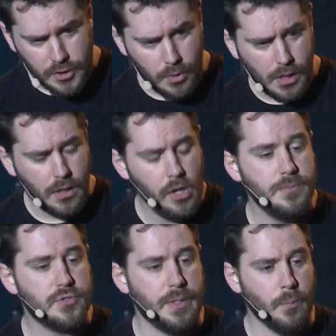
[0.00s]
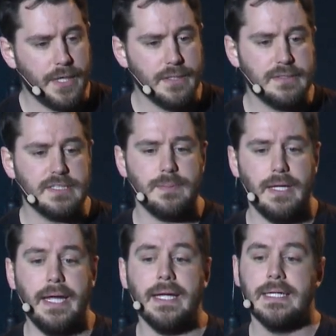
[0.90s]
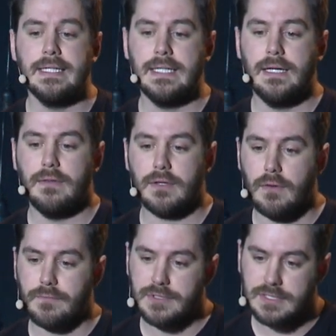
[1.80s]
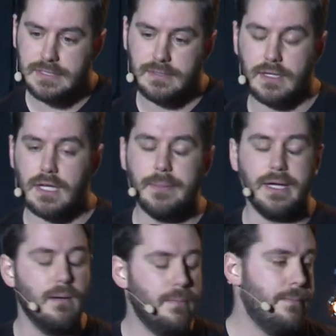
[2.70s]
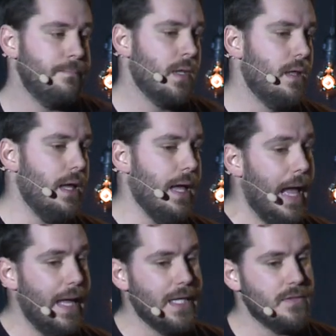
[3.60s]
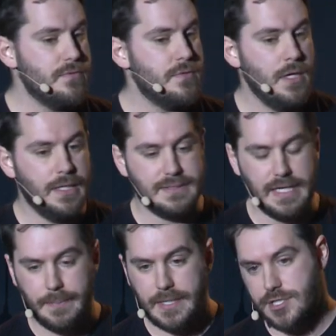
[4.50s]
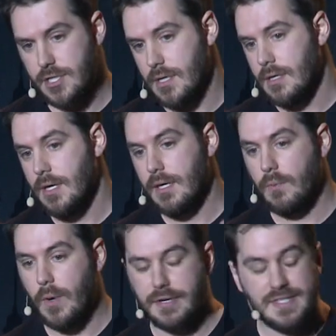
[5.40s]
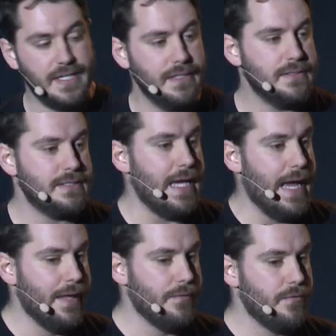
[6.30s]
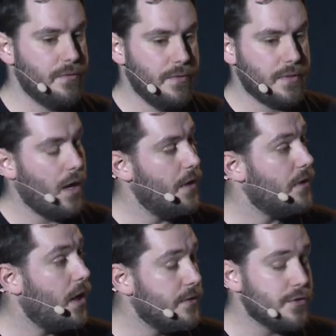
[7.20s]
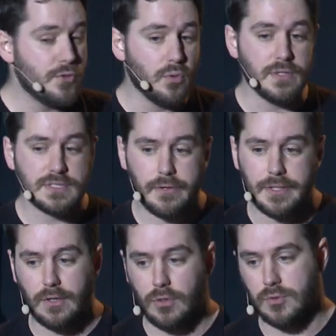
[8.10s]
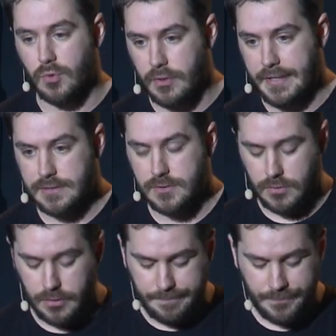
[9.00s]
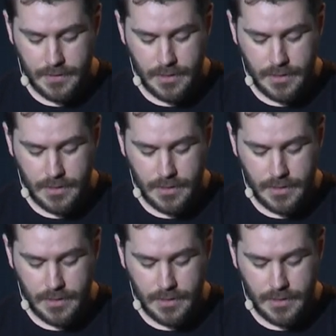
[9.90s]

So on our home screen, we're going to display the conferences that are coming up and, let's say, a picture, where it is, and either the talk that's currently on or the next talk on.